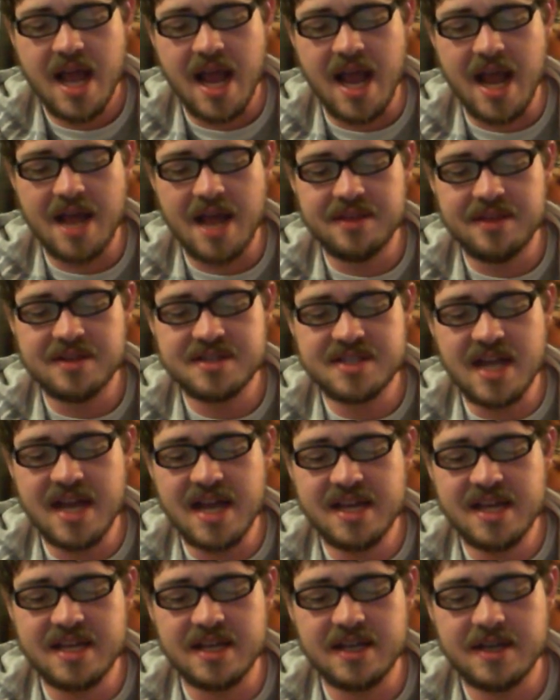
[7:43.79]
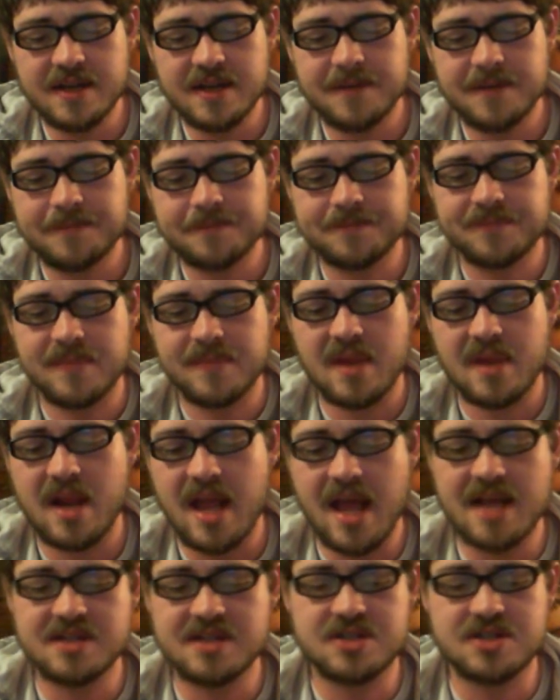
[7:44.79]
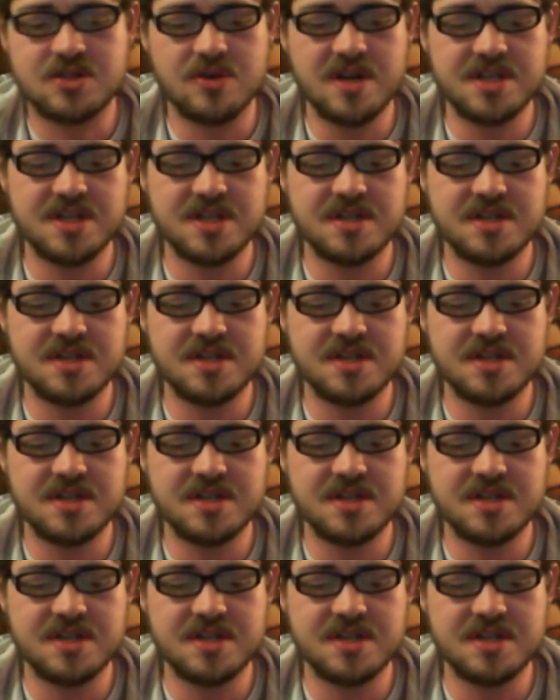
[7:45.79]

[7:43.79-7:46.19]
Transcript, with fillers: and the psychic has Trish